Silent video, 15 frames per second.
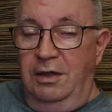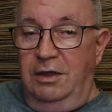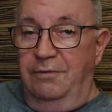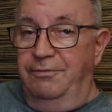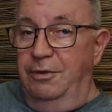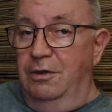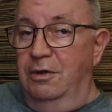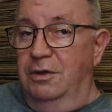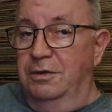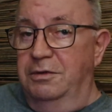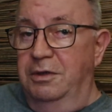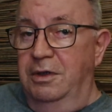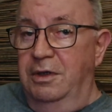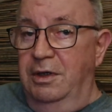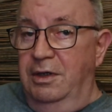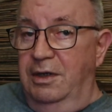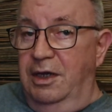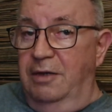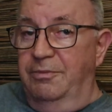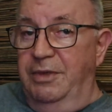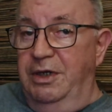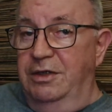If you're on,
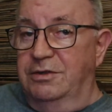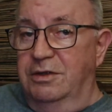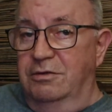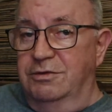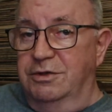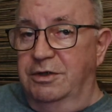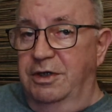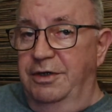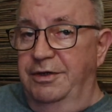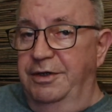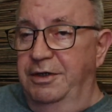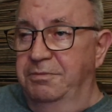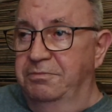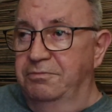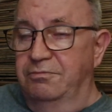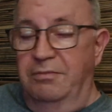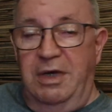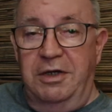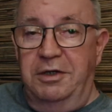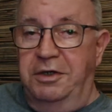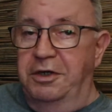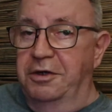like me, Social Security,
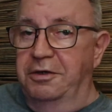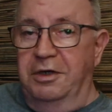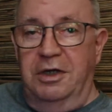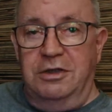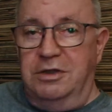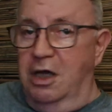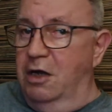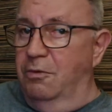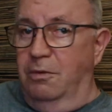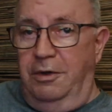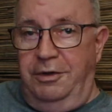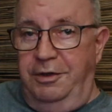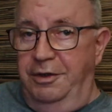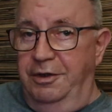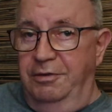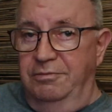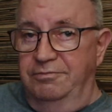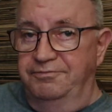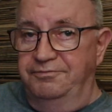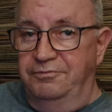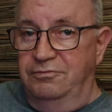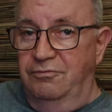Medicare does not work here.
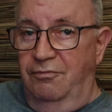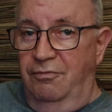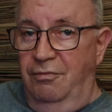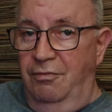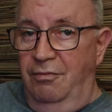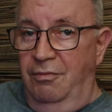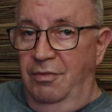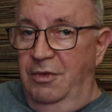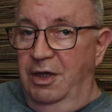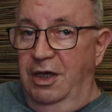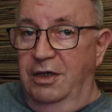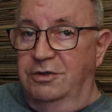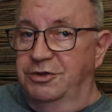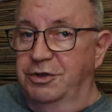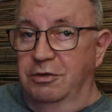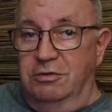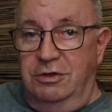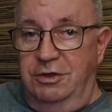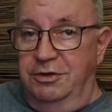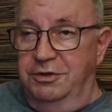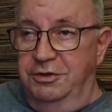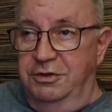It's
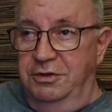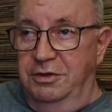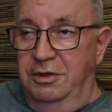useless.